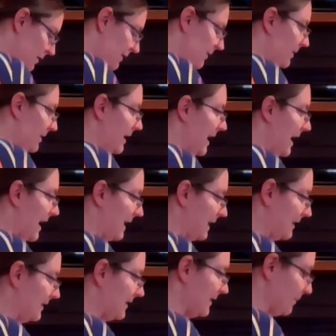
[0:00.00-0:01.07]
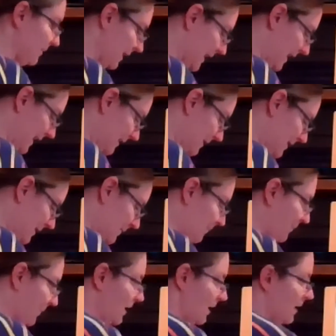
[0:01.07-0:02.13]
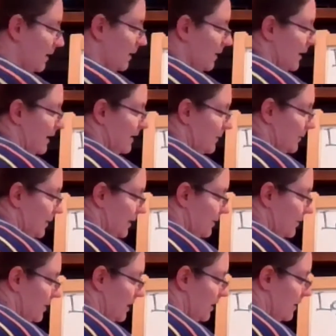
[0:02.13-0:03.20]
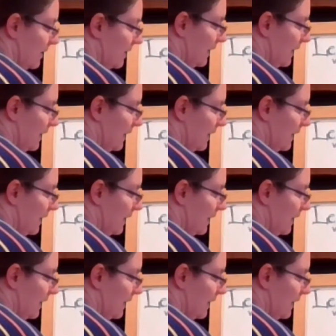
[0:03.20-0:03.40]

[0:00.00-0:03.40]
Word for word: And we're gonna add in some legs. Okay, so we're gonna draw a